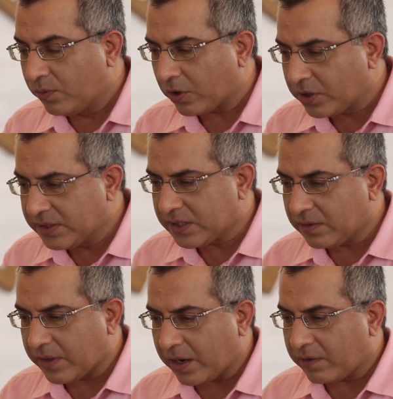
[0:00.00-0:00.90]
what is
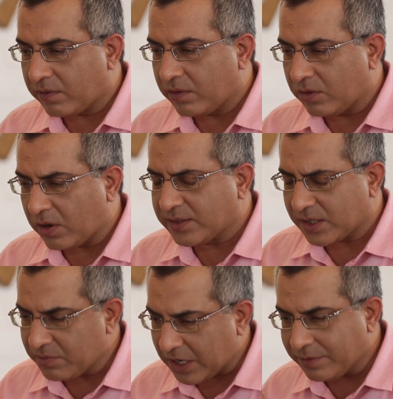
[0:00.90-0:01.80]
it that, and
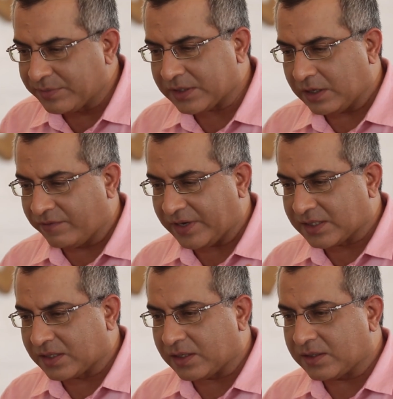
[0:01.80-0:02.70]
sometimes
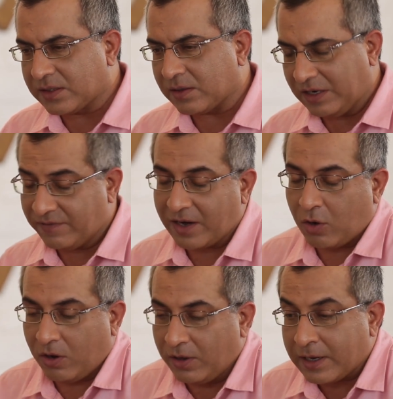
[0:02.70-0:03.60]
investors, in
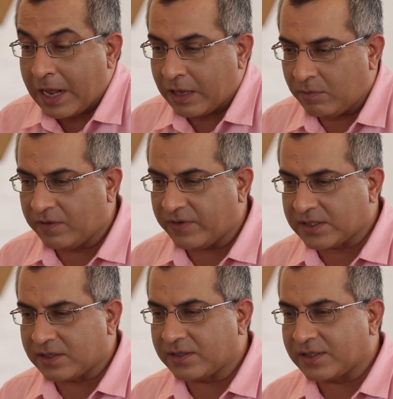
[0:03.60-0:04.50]
fact all the time,
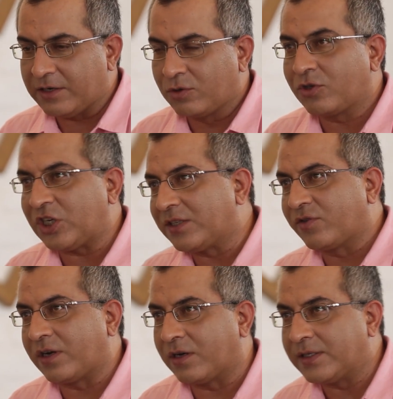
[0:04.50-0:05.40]
investors tend to chase
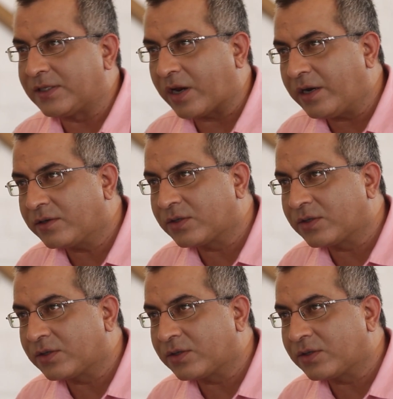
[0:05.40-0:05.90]
returns, right?